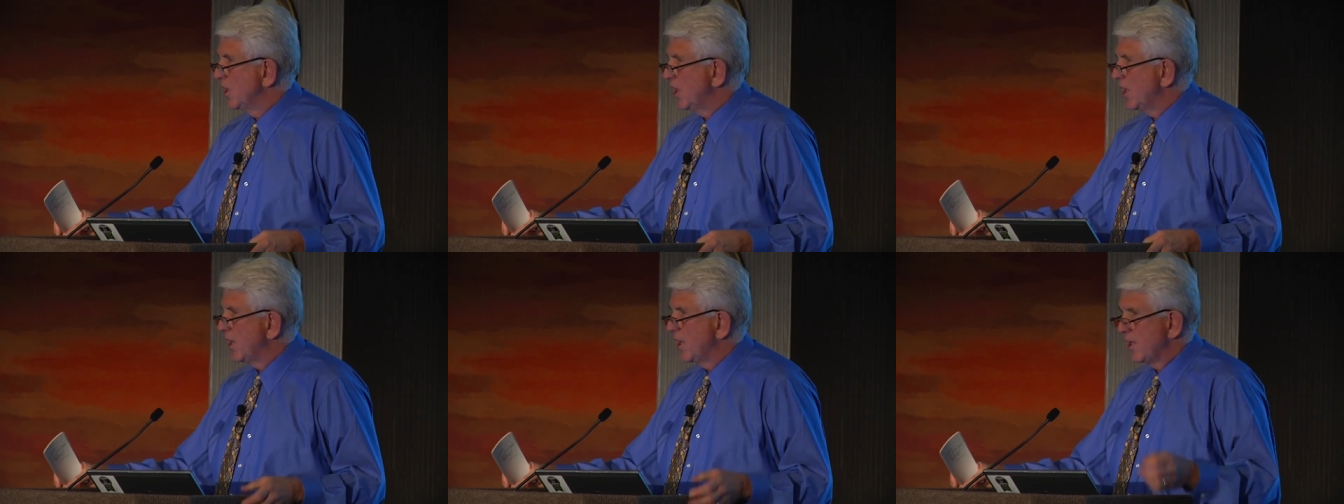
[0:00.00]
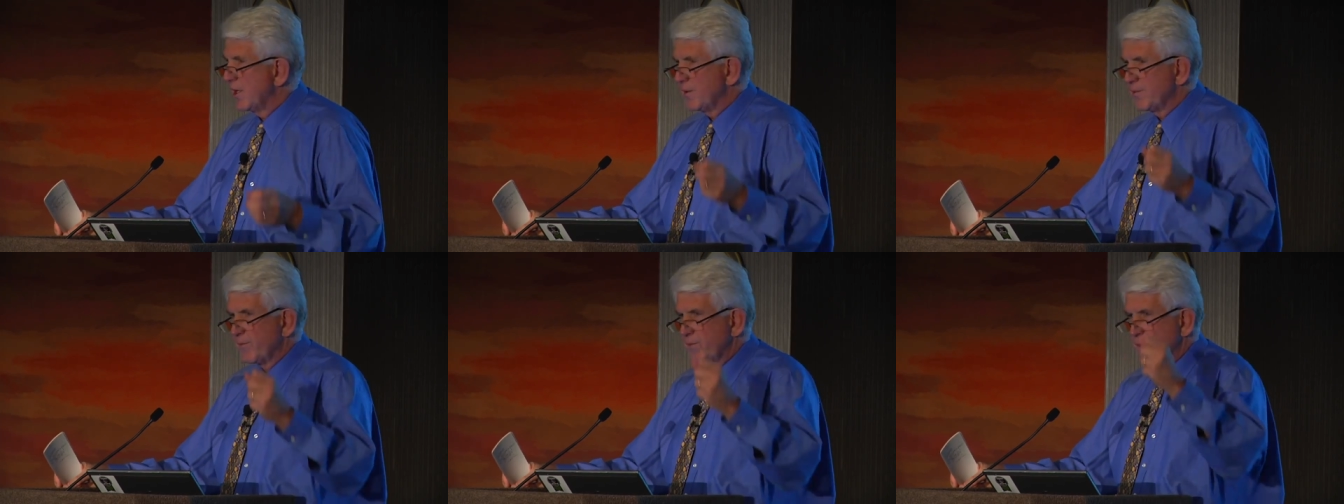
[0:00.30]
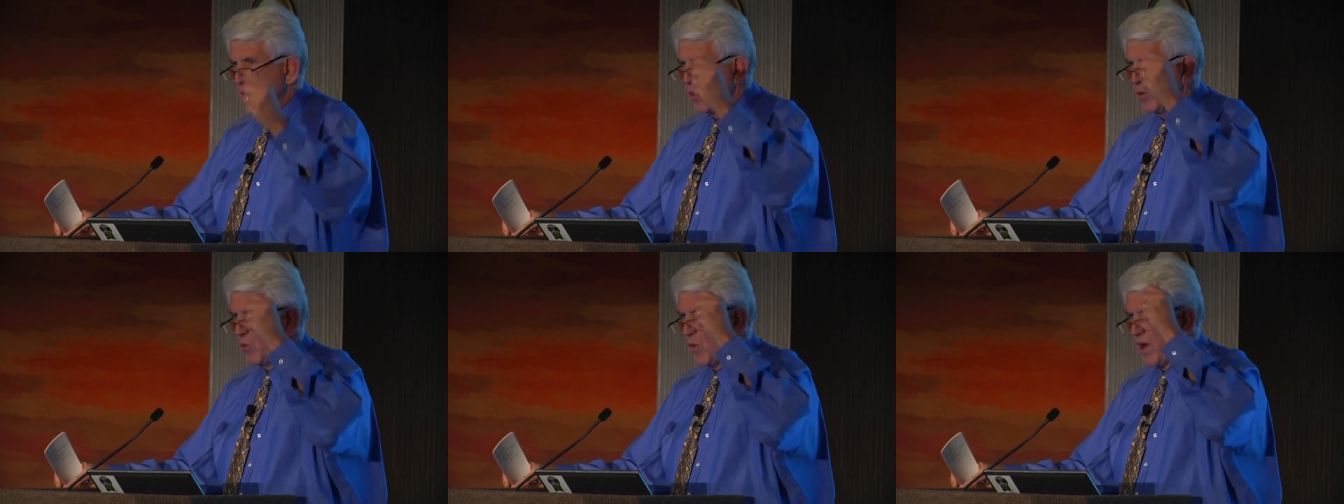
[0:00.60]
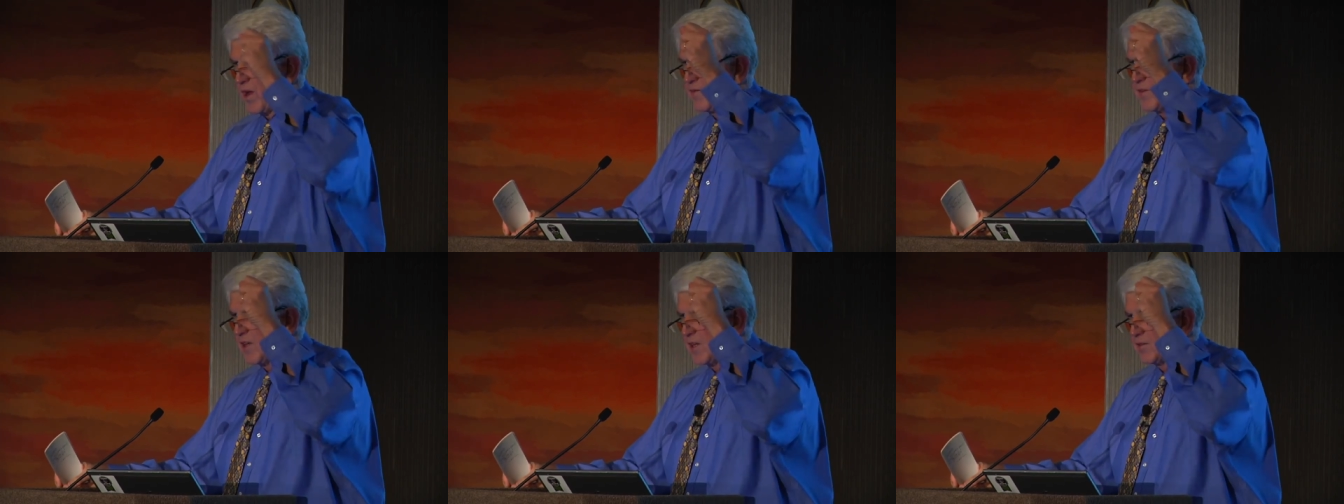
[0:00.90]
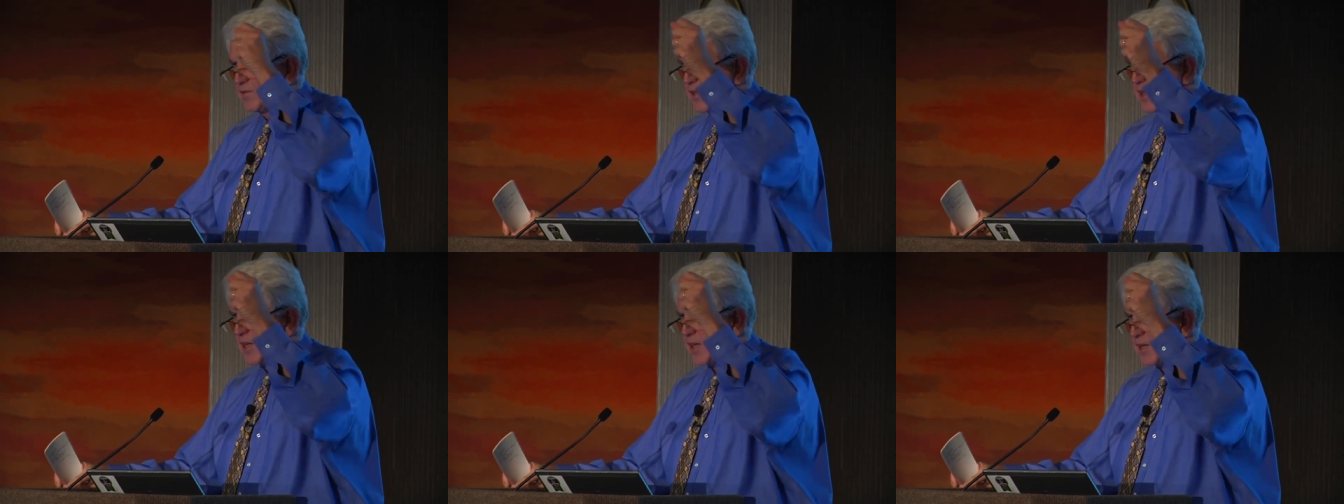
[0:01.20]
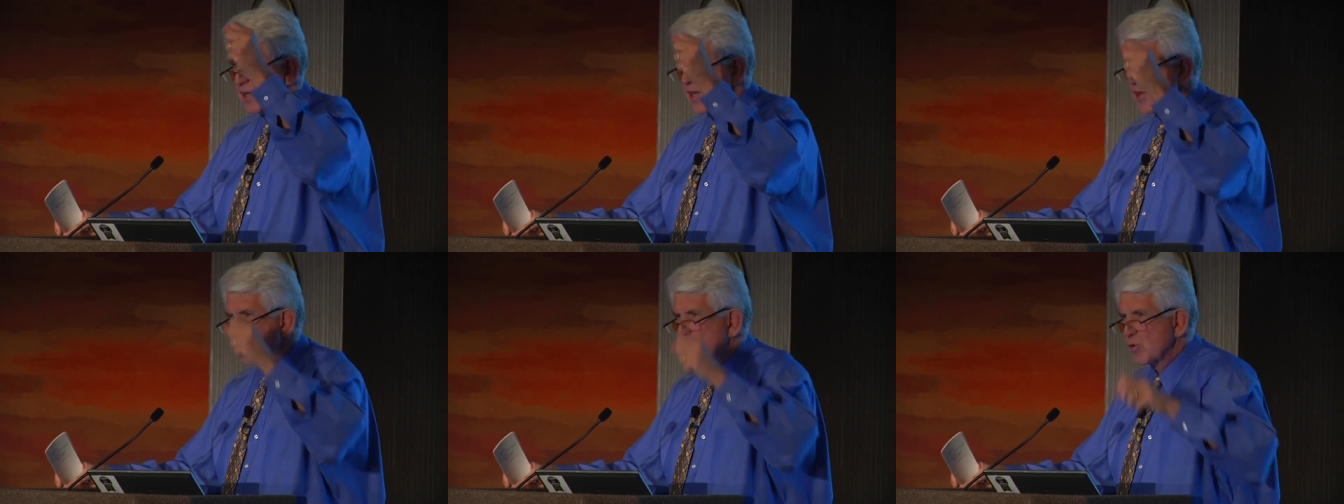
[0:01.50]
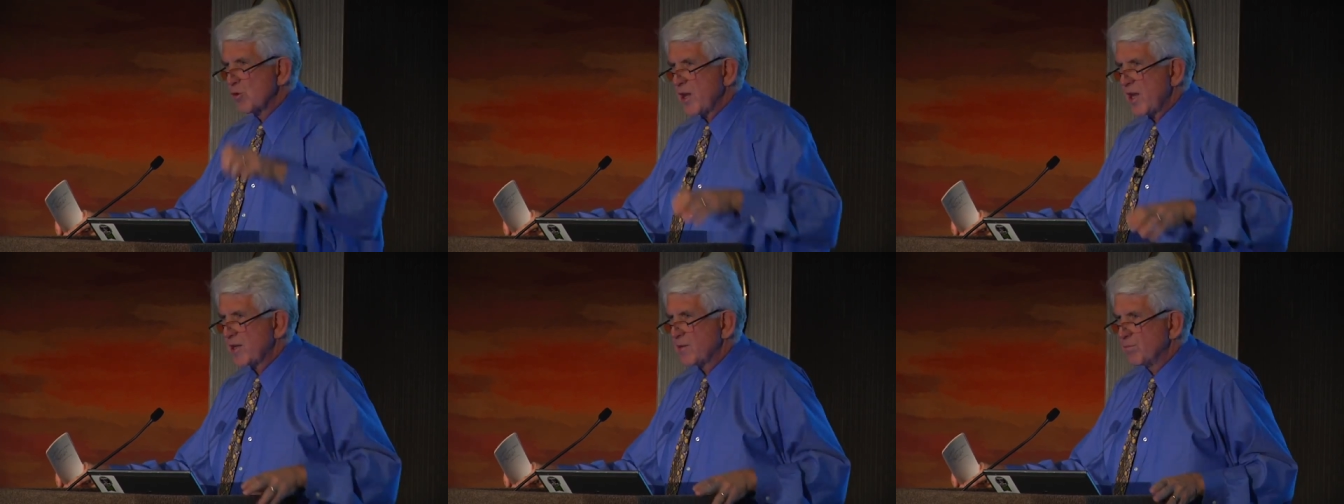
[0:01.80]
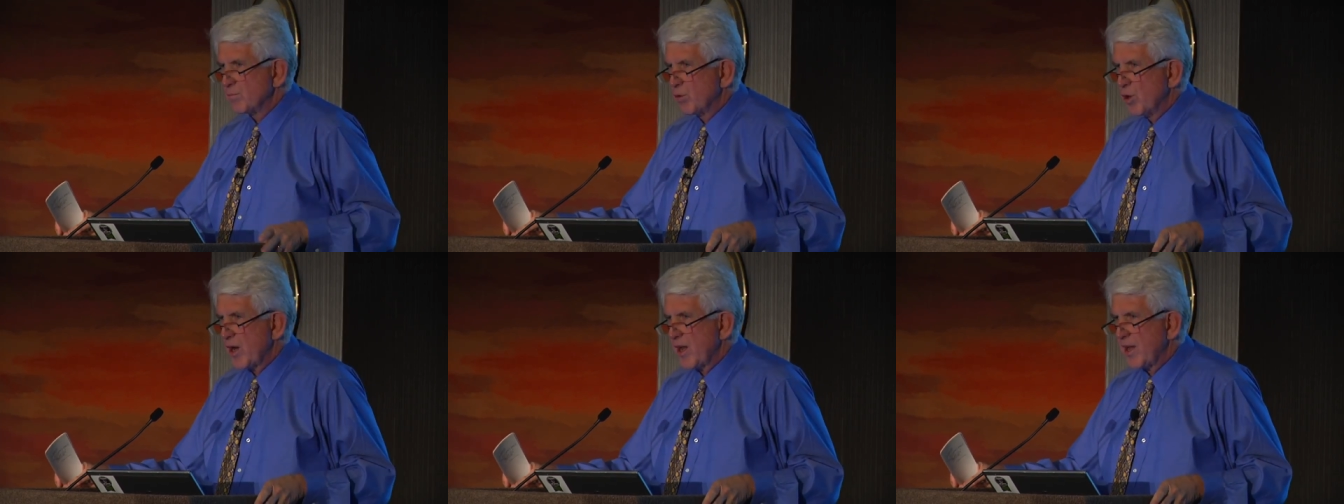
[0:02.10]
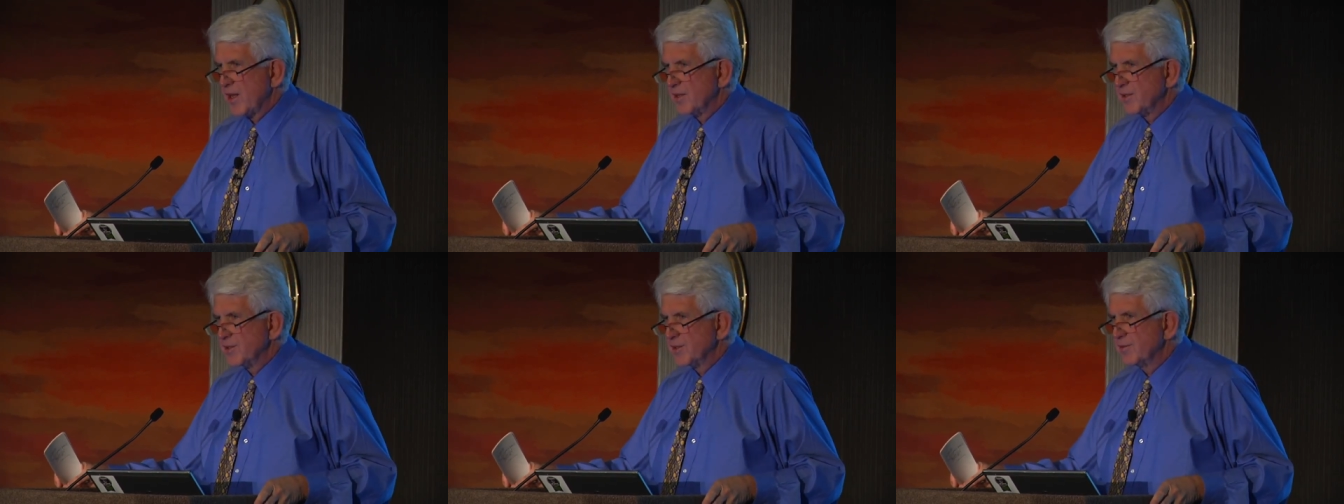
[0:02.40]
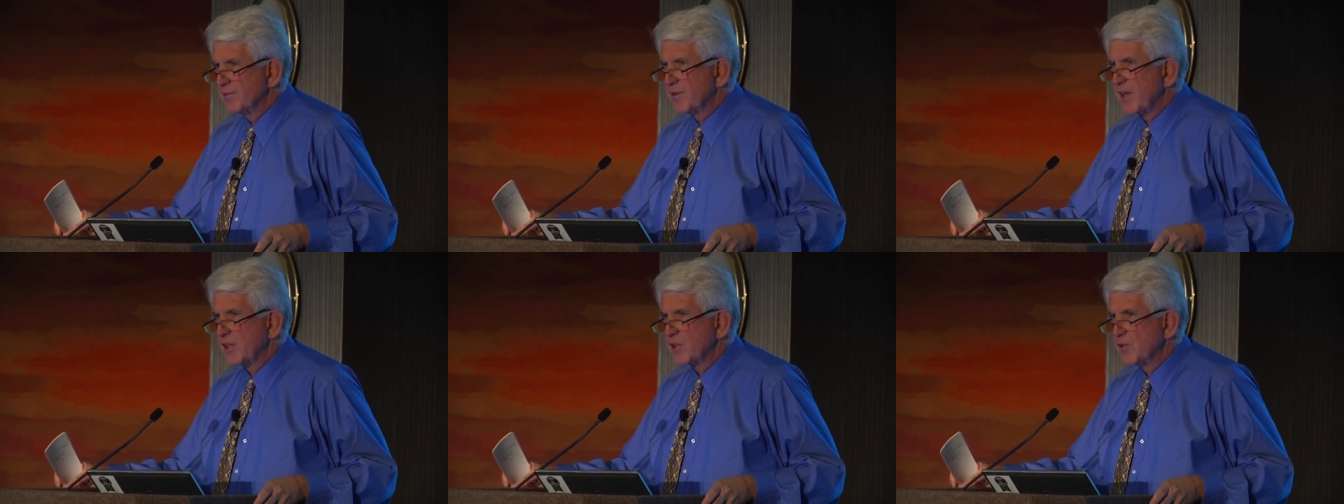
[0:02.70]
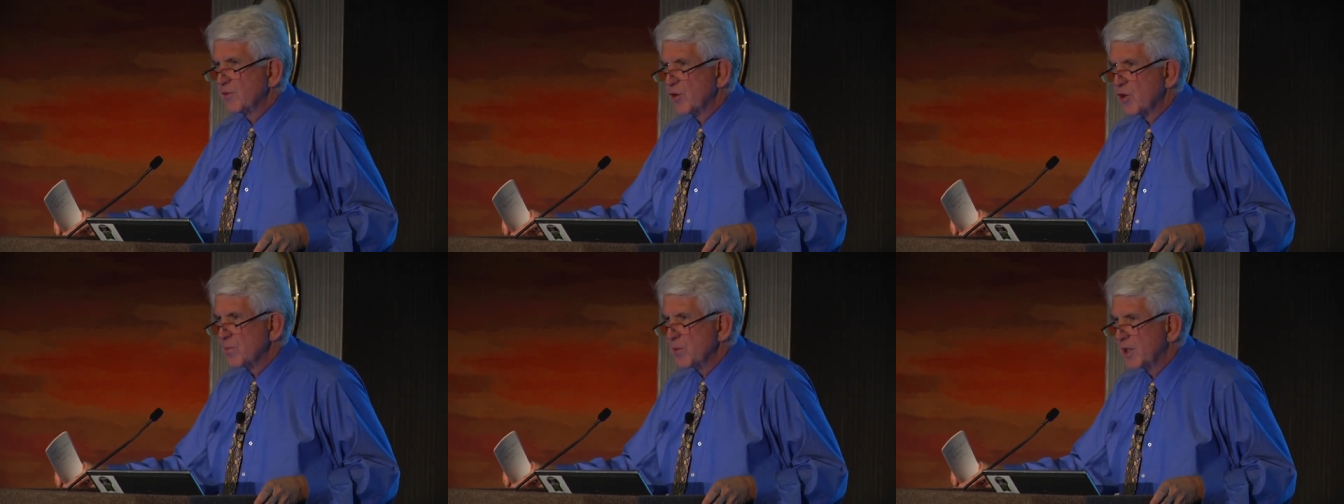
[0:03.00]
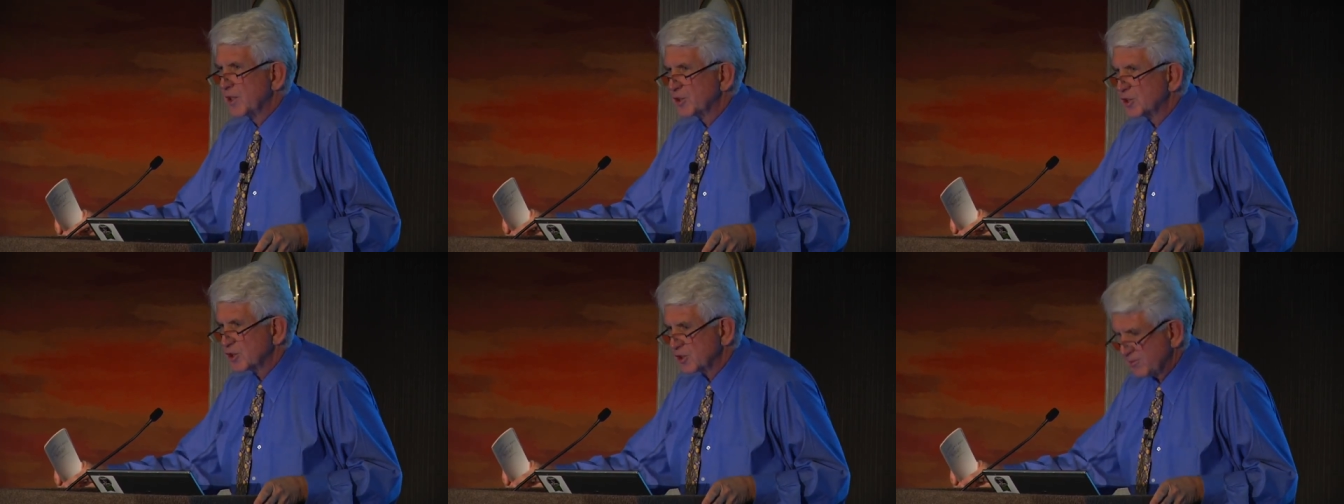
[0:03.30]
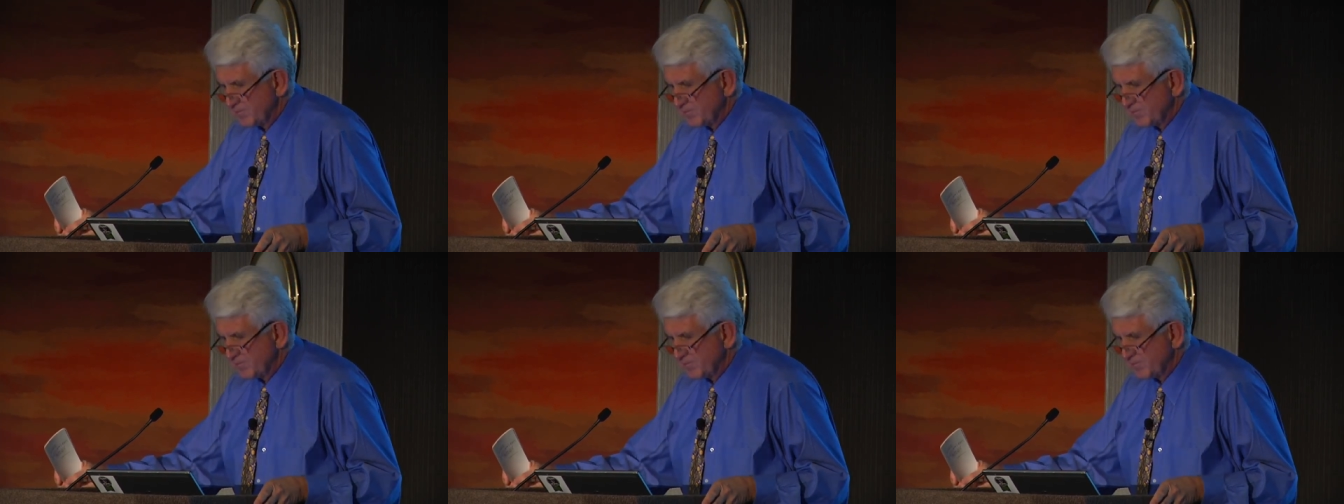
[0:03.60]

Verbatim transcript: uh, waving the Ethernet brand. Thank you very much.